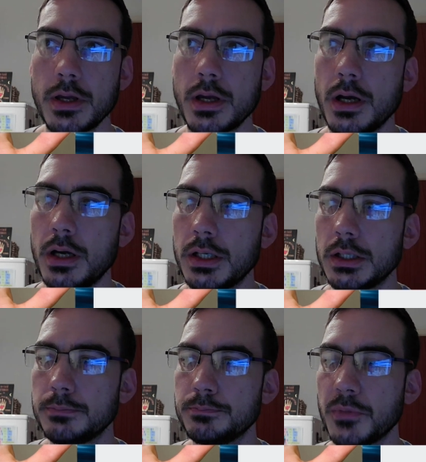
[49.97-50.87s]

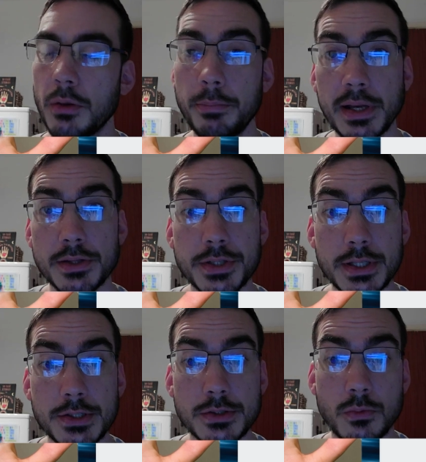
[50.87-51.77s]

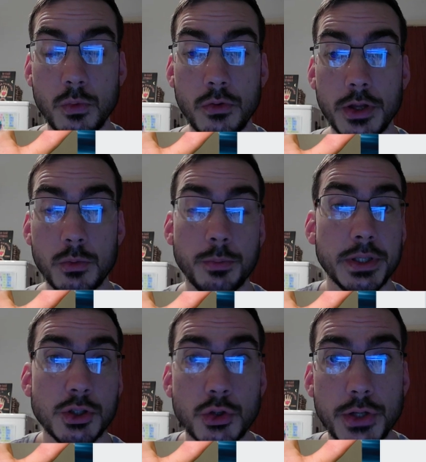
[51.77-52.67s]
abilities, what they would be
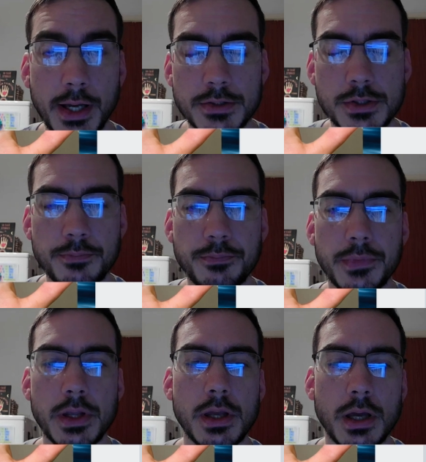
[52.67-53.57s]
good at,
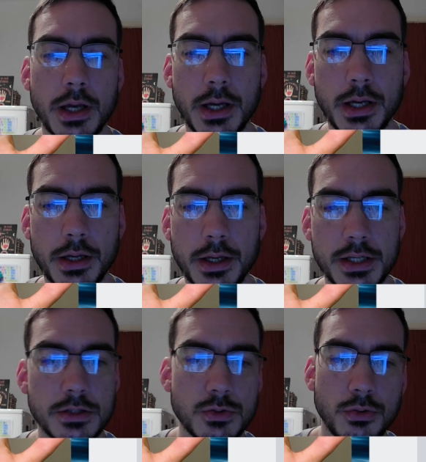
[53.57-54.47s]
any
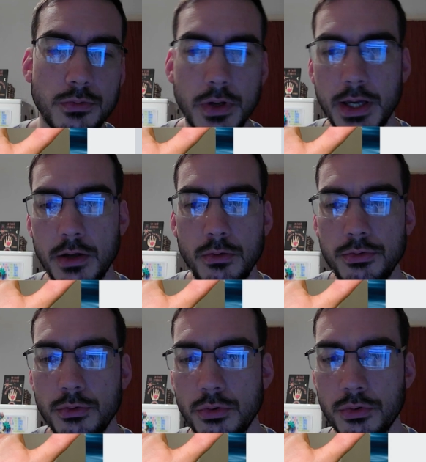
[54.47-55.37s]
sort of health
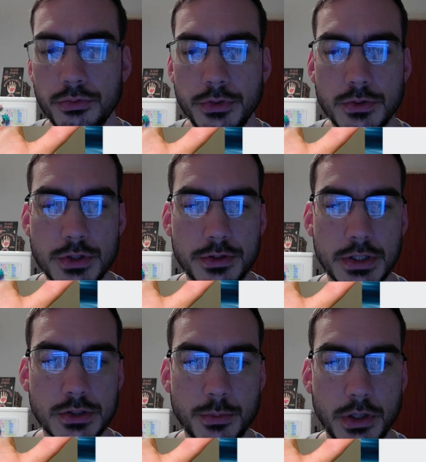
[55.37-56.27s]
or future things
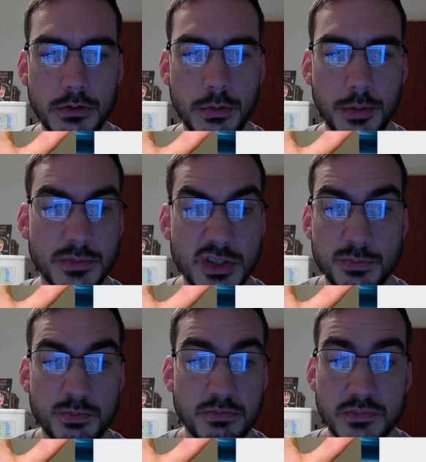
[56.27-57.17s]
that might crop up, just
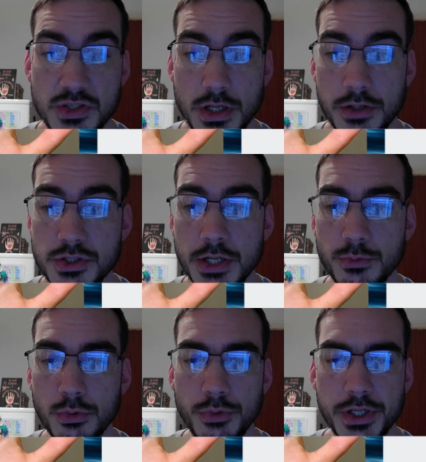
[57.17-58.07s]
a
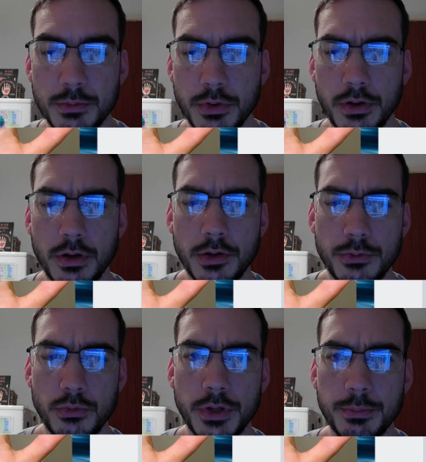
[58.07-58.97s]
general reading. But I
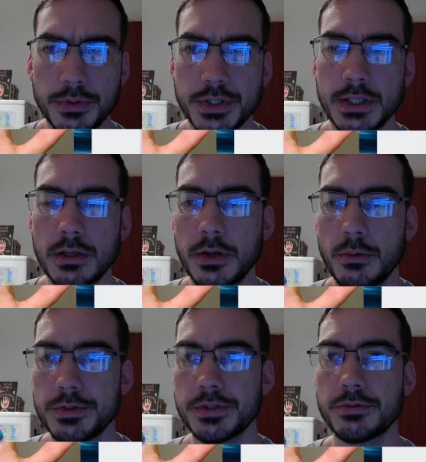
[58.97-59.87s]
thought that in particular that was
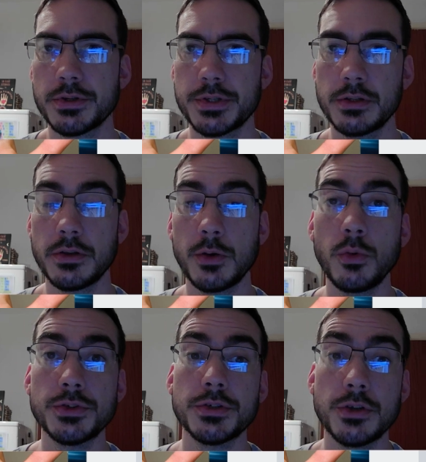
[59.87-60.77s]
interesting, that they
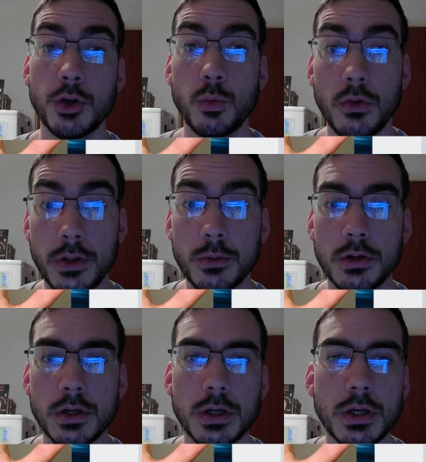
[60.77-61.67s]
wanted to know
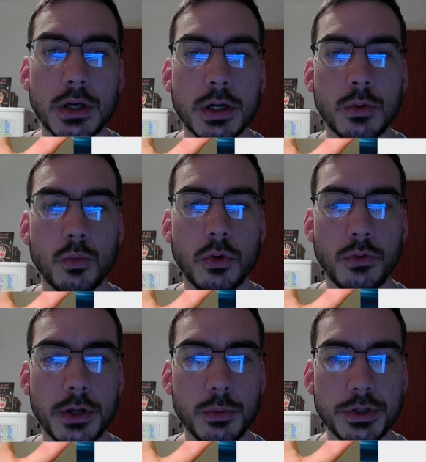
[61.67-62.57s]
what
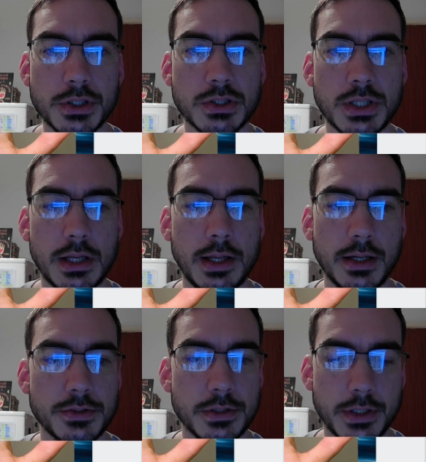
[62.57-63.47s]
they would excel
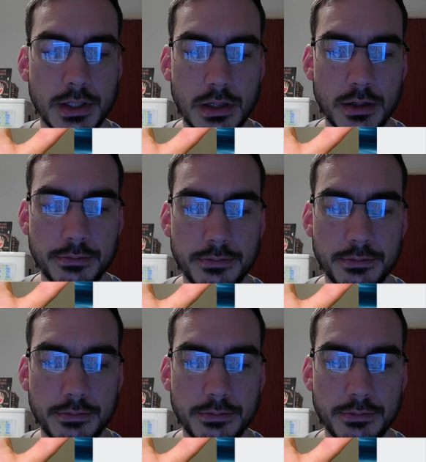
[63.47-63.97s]
at in life.